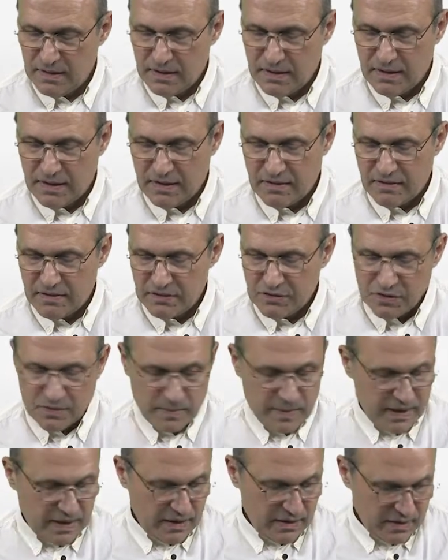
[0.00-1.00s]
in the
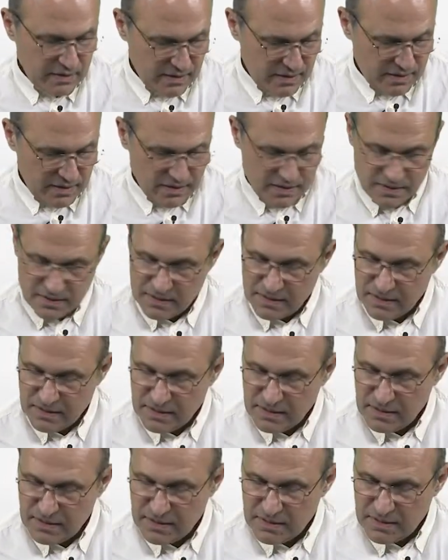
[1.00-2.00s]
domain
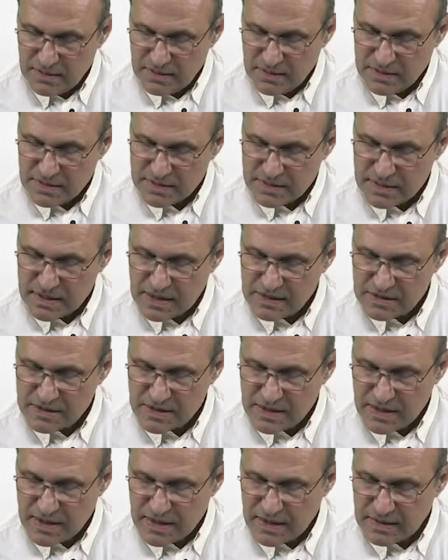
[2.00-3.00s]

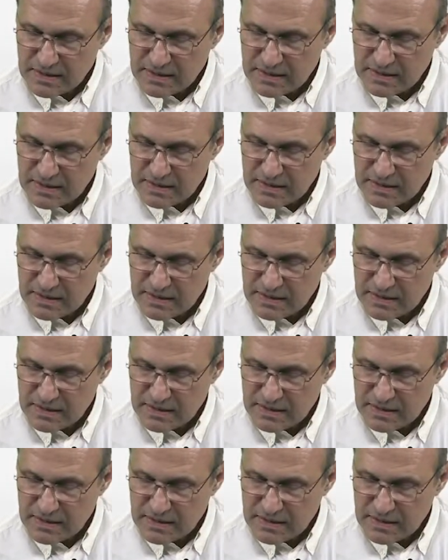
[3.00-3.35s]
such that